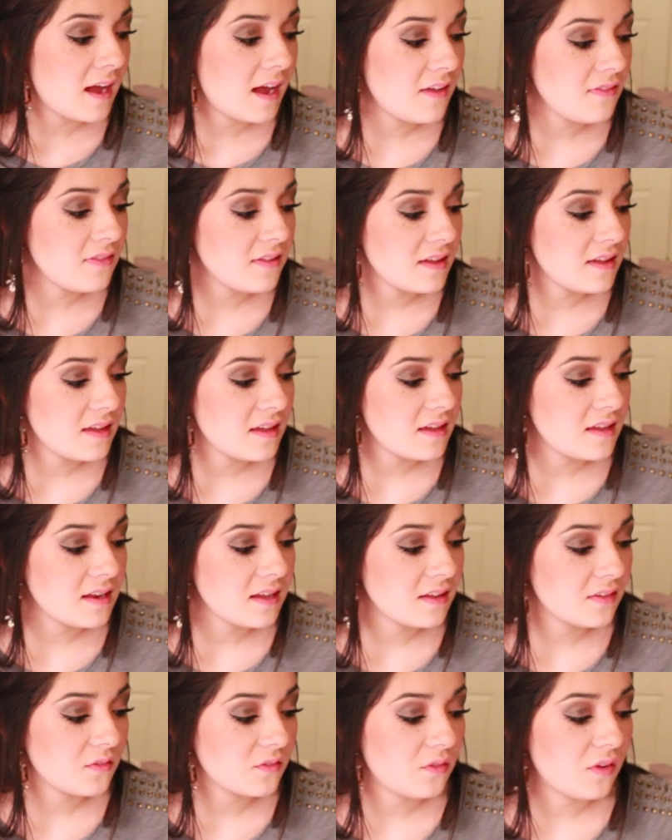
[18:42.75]
And
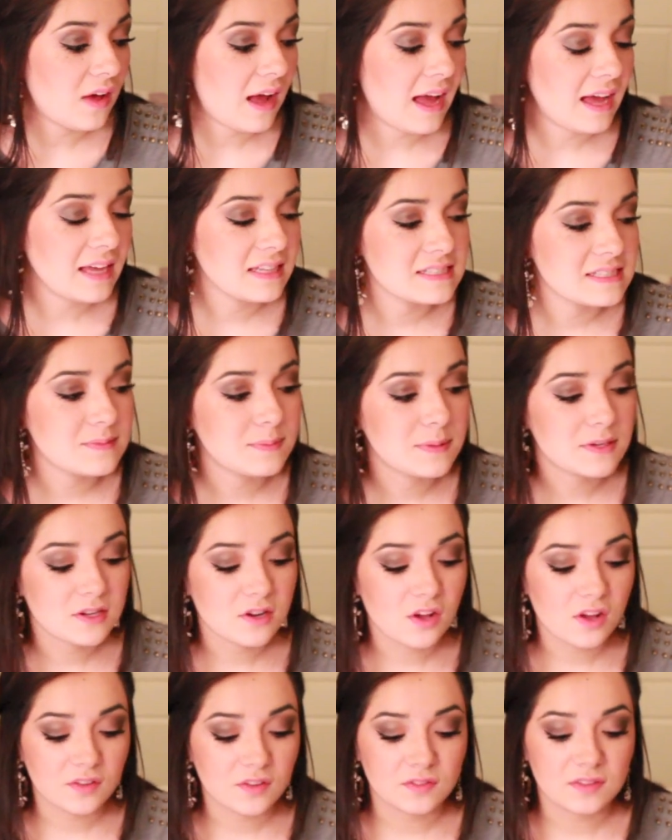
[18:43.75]
then last but
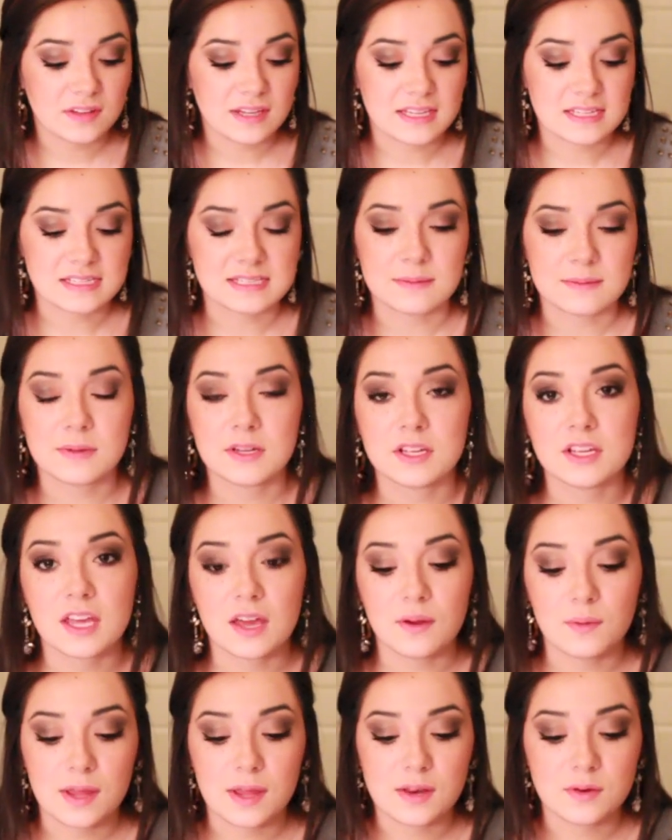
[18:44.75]
not least, I'm going to
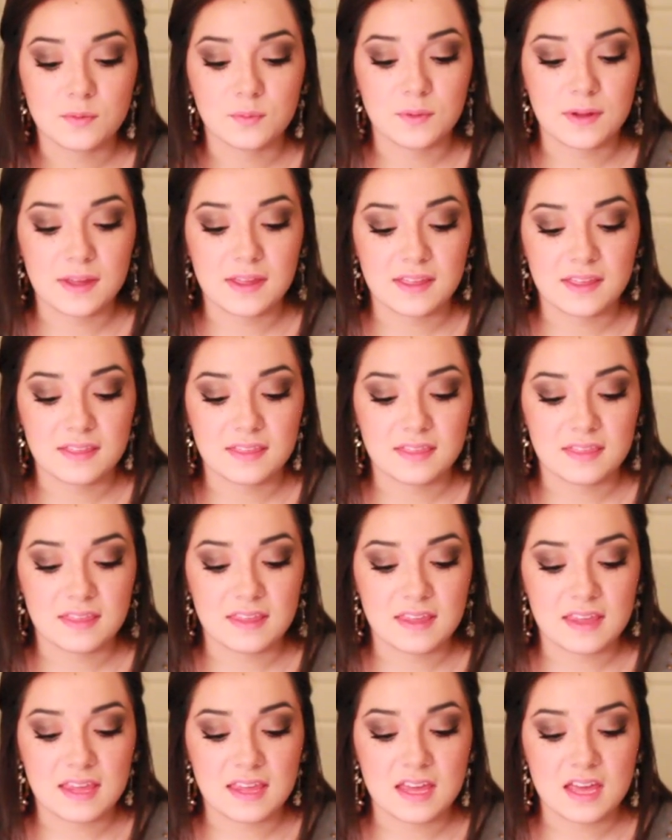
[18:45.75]
go in with
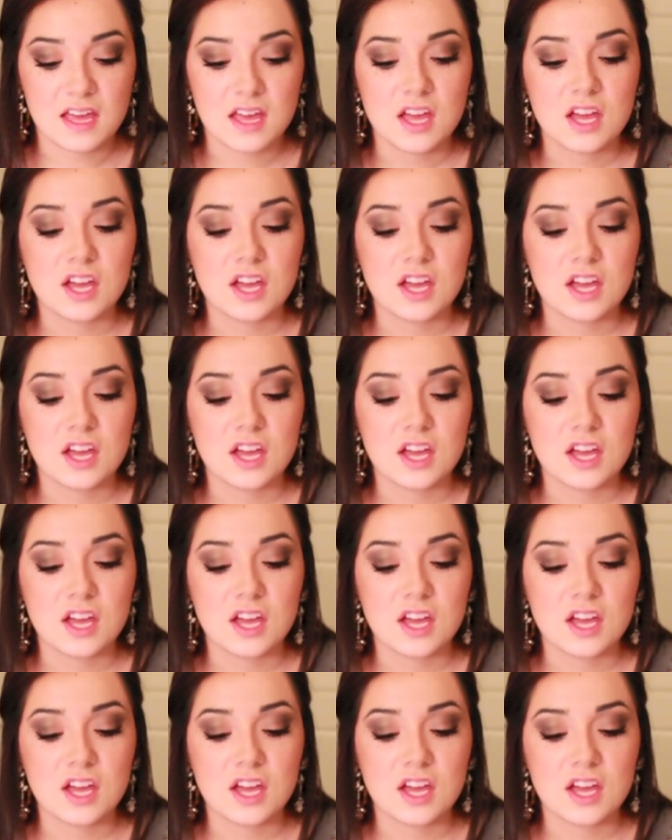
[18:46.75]
the